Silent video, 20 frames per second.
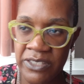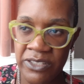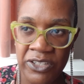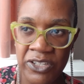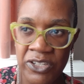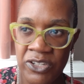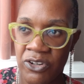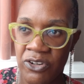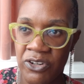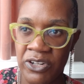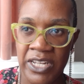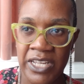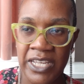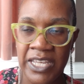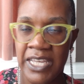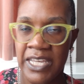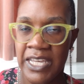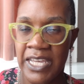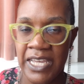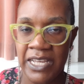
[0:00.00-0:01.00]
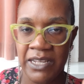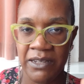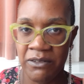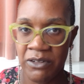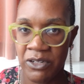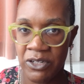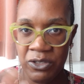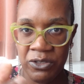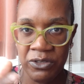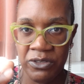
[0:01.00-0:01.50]
So you're not going to get
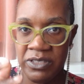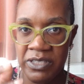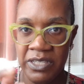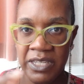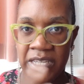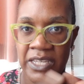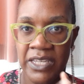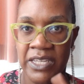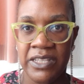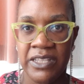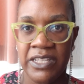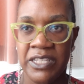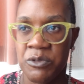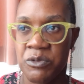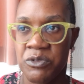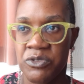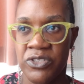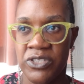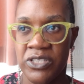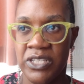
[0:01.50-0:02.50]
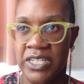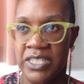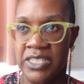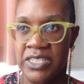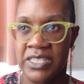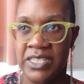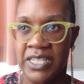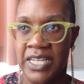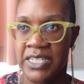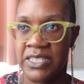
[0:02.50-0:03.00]
loose tea. This was just like a
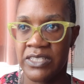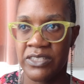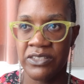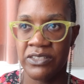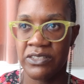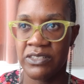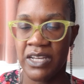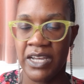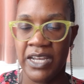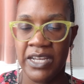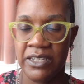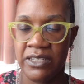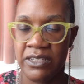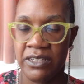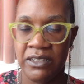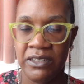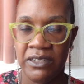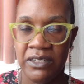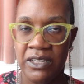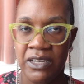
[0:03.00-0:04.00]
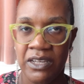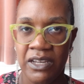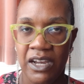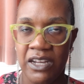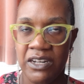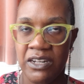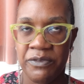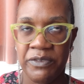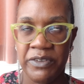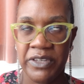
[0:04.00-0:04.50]
standard, like, I
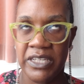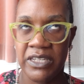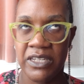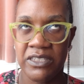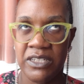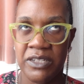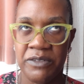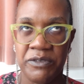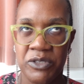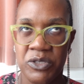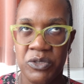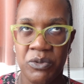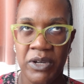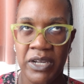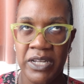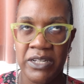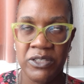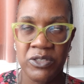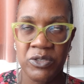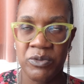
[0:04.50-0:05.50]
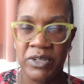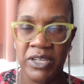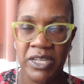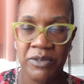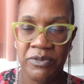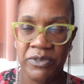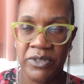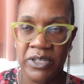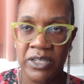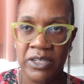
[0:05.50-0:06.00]
don't know if it's Twinings or
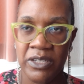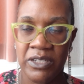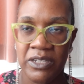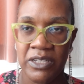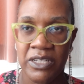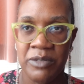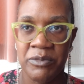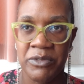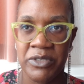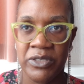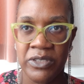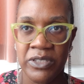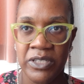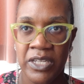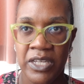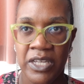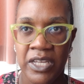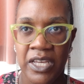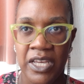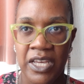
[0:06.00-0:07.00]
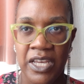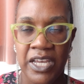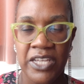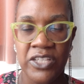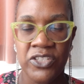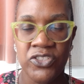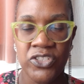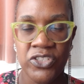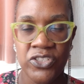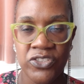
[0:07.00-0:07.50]
whatever, lemon
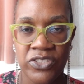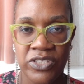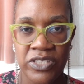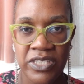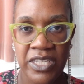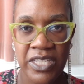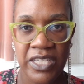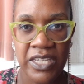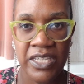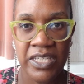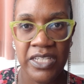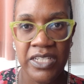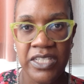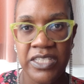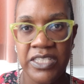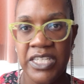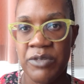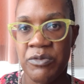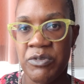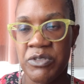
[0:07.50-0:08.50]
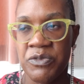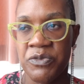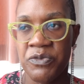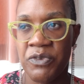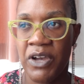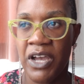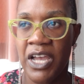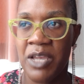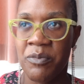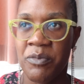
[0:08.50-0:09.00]
and ginger tea. The tea was
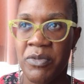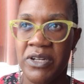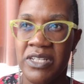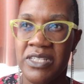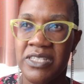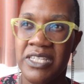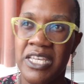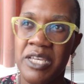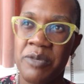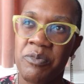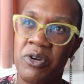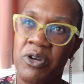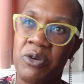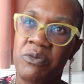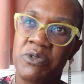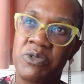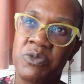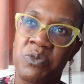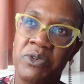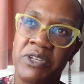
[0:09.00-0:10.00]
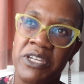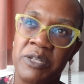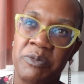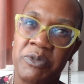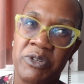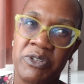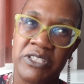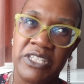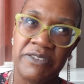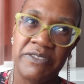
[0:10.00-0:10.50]
fine, but the teapot was weird
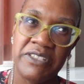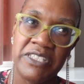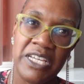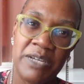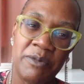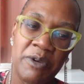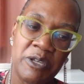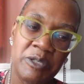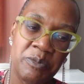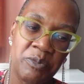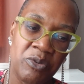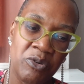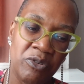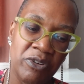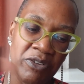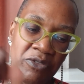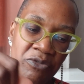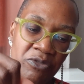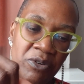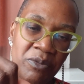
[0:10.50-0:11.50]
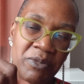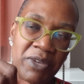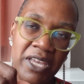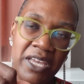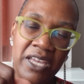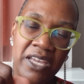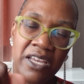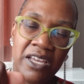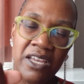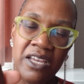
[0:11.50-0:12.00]
because every time I was pouring from
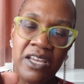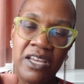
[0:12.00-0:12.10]
it,